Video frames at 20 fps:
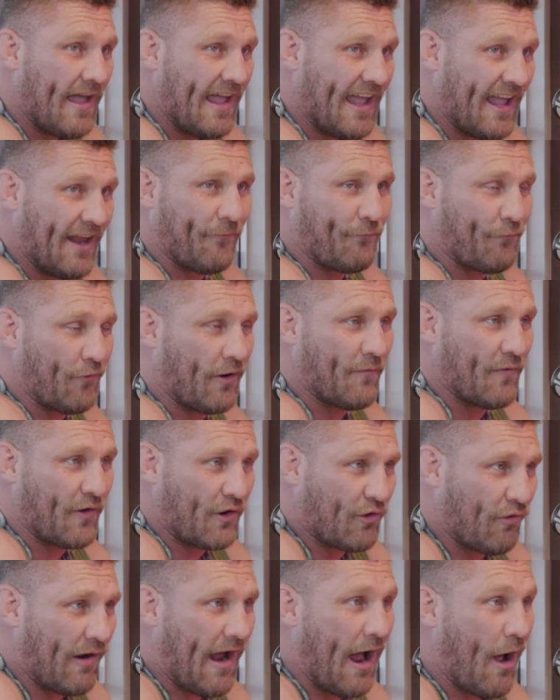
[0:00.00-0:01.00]
in front of a
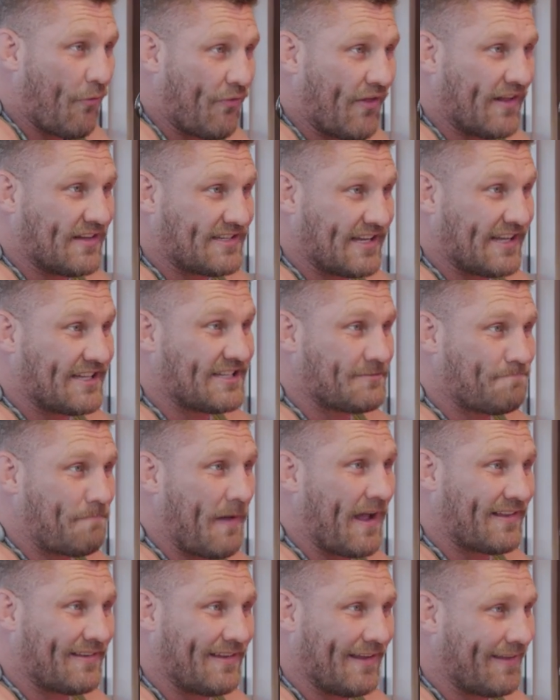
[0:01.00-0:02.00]
crowd that's
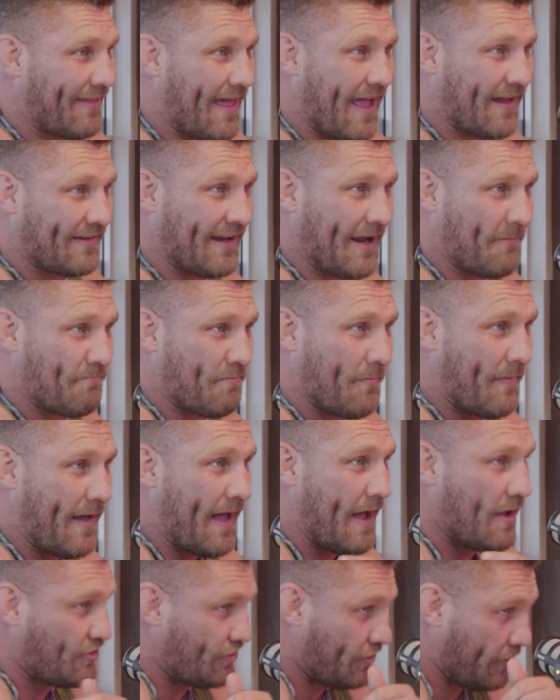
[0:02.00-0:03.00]
expecting that type of
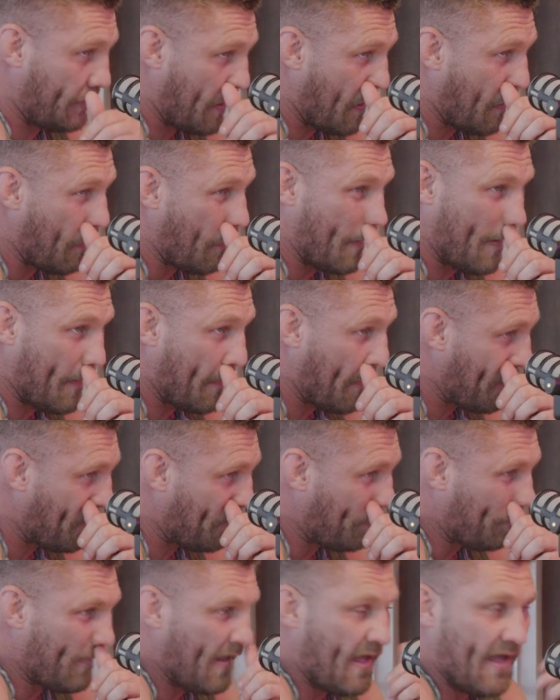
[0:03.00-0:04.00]
match, you know?
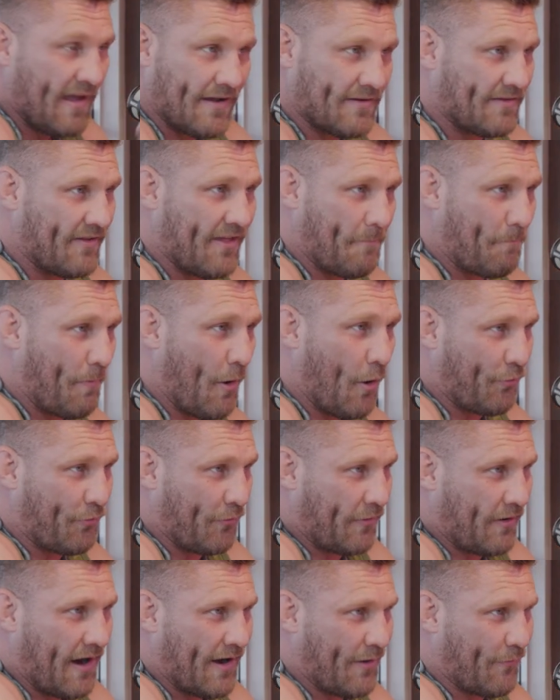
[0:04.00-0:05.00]
Because I think both
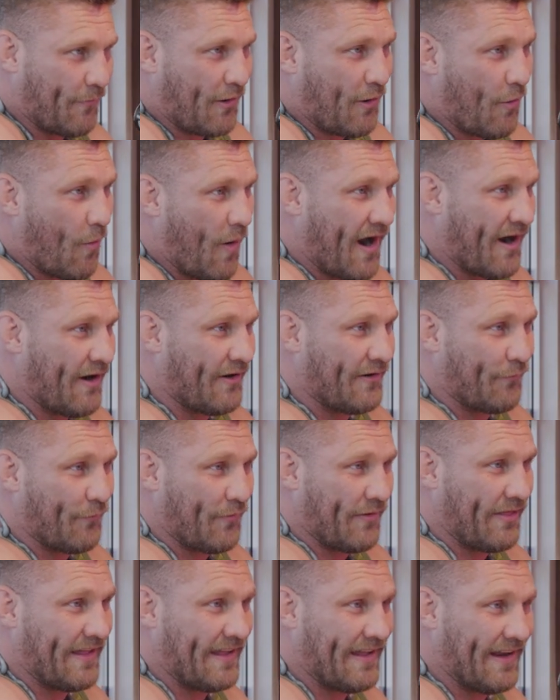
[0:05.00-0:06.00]
are kind of required to
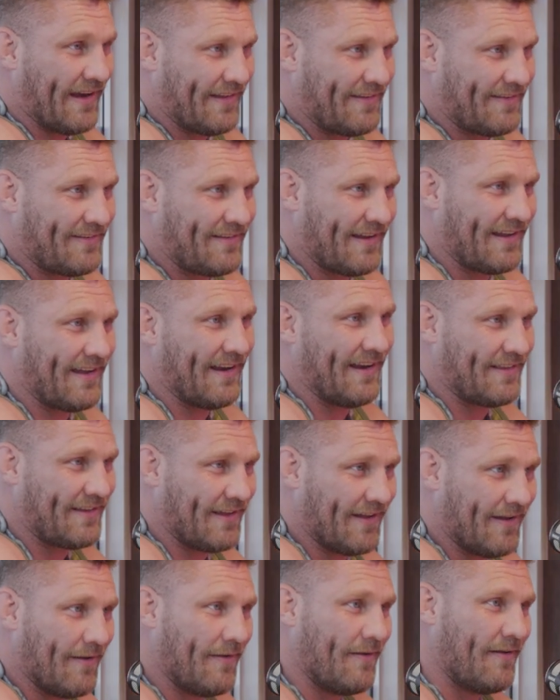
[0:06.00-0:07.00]
really get it
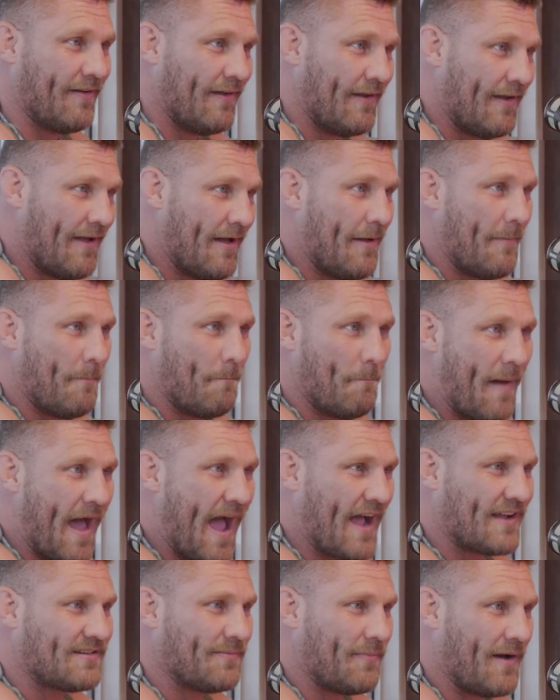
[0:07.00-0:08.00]
to. Oh, yeah. It seems like
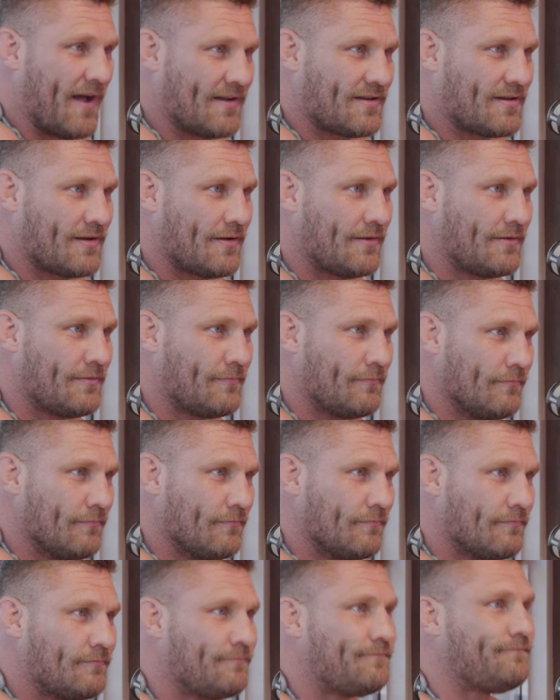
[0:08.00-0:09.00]
everybody on those
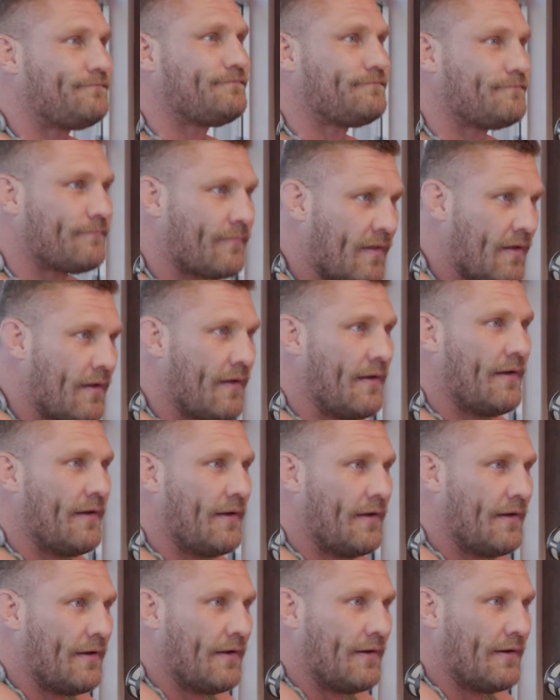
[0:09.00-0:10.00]
cards have those
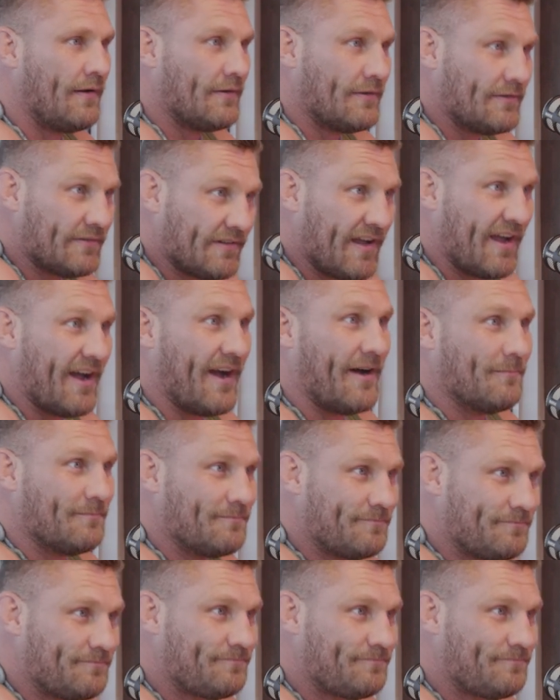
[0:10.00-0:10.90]
attributes. So,